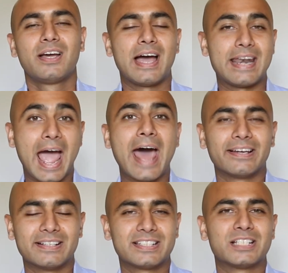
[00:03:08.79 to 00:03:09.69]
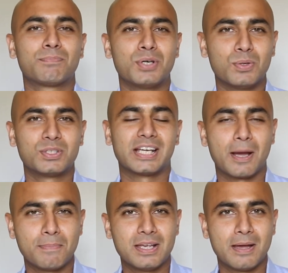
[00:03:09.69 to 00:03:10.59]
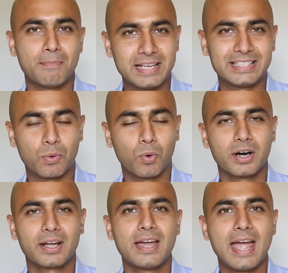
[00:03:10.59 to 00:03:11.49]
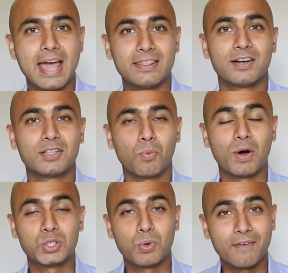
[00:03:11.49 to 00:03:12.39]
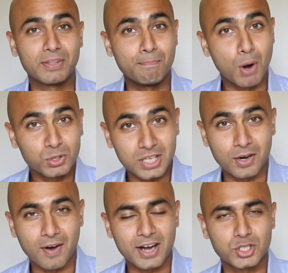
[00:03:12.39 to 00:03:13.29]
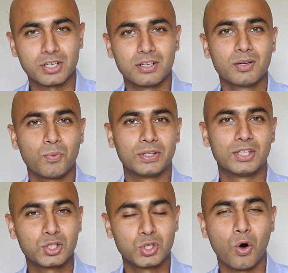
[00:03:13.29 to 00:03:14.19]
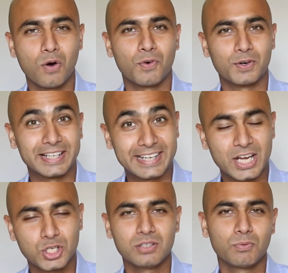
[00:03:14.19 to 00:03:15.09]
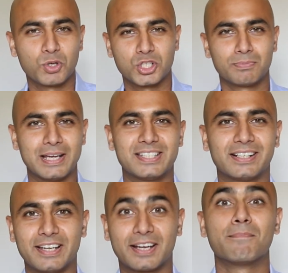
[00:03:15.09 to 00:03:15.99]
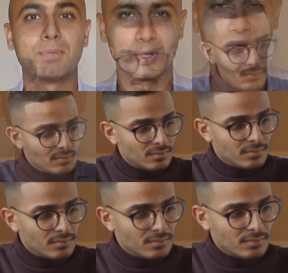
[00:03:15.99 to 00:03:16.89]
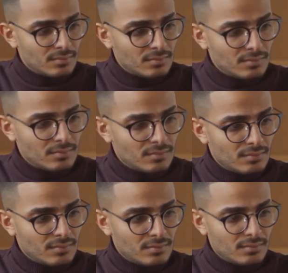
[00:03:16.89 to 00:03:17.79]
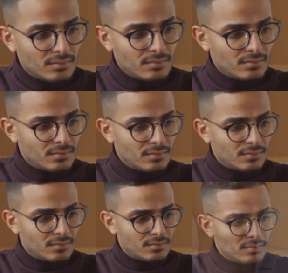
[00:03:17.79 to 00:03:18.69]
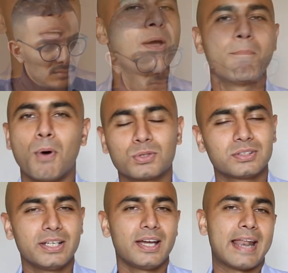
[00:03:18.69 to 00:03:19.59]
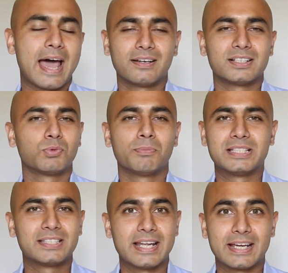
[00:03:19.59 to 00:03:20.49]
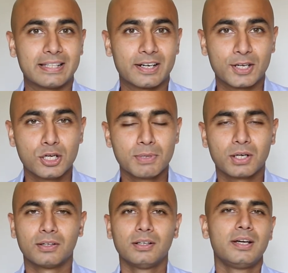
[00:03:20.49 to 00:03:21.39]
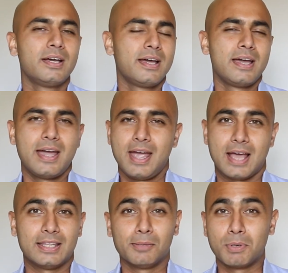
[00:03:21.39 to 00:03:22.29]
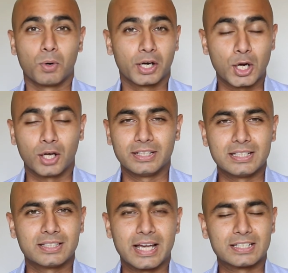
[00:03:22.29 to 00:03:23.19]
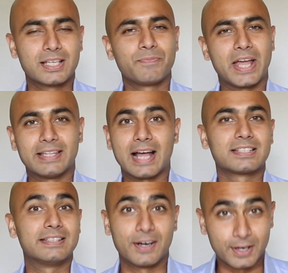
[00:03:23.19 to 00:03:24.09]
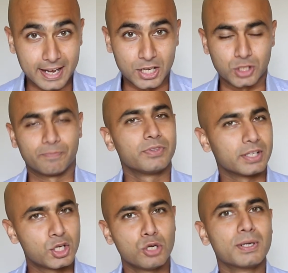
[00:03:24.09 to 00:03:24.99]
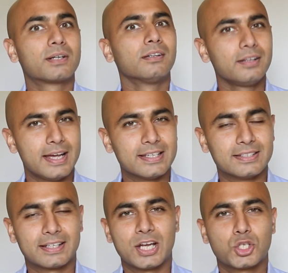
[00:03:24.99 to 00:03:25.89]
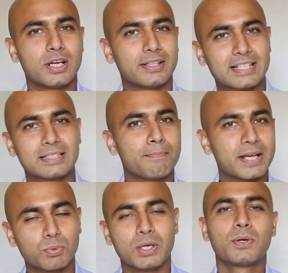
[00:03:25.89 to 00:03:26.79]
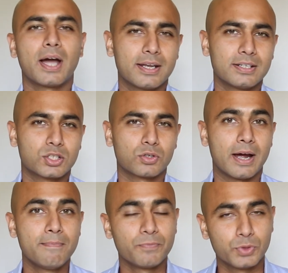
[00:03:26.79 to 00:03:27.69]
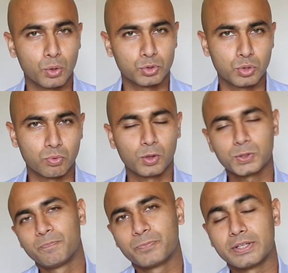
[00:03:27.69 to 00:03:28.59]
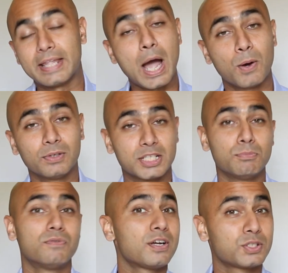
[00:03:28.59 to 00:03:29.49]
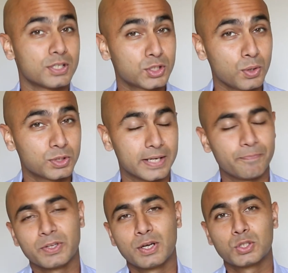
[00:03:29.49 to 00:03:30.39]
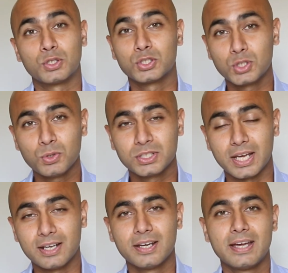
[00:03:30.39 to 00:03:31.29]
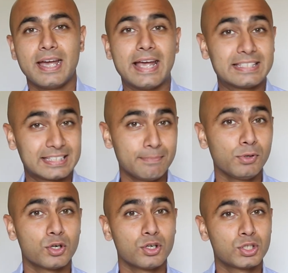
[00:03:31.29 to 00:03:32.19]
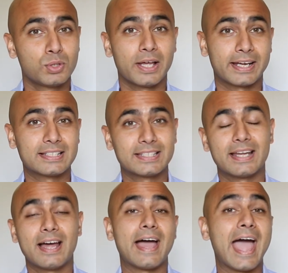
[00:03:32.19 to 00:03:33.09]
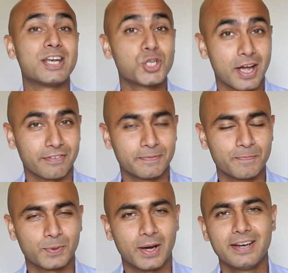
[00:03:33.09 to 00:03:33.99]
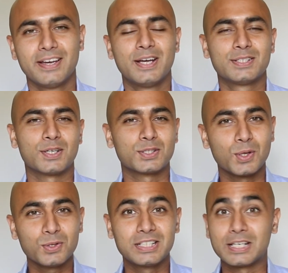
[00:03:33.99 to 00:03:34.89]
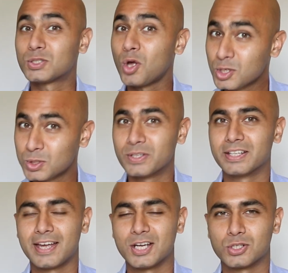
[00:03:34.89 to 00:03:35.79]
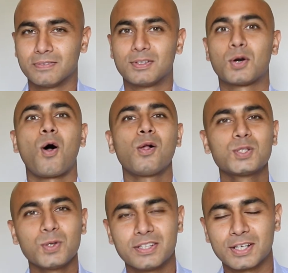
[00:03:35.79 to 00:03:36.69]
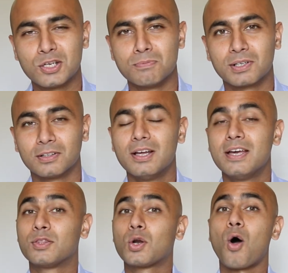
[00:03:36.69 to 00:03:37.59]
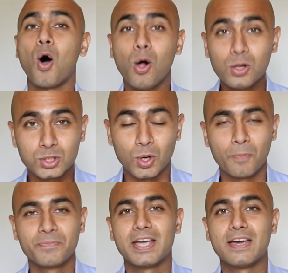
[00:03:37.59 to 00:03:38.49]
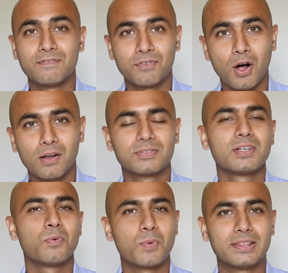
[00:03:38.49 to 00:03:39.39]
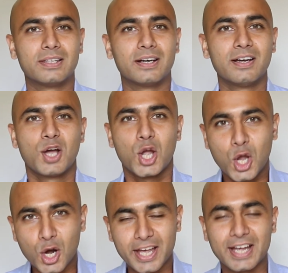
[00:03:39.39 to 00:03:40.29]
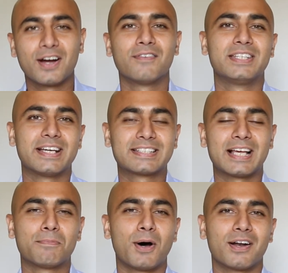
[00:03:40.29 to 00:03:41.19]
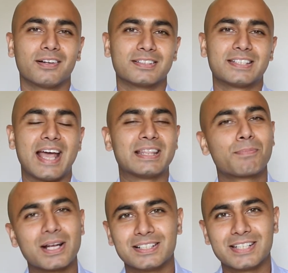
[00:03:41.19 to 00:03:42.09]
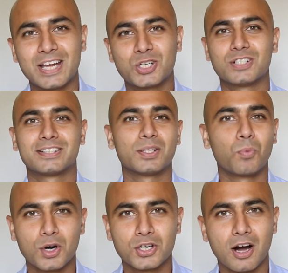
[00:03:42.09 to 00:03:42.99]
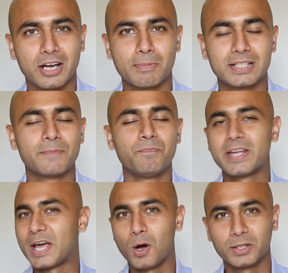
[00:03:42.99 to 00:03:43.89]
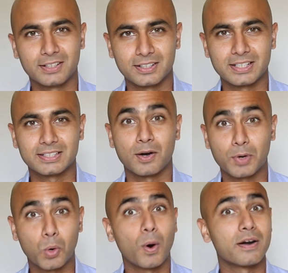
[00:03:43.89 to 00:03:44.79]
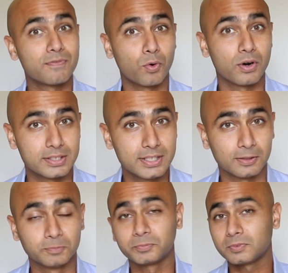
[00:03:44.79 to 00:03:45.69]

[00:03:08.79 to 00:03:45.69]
An analyst is producing amazing work, and they're the ones who have the most interaction with the stove or the kitchen, which is basically a computer, right? So that's the role of an analyst. Mostly an analyst will be sitting in their cubicle, and they'll be working on these things, and that's their kitchen. The cubicle is the kitchen, and that's the best way to kind of describe those two roles. Now let's move on to an associate. So an associate is similar to, like I said, a head chef, right? So associate is also in the kitchen. They're also in the cubicle. They're also involved with the cooking of the Excel models and the presentations and the Word documents and all the other things that are required for a deal.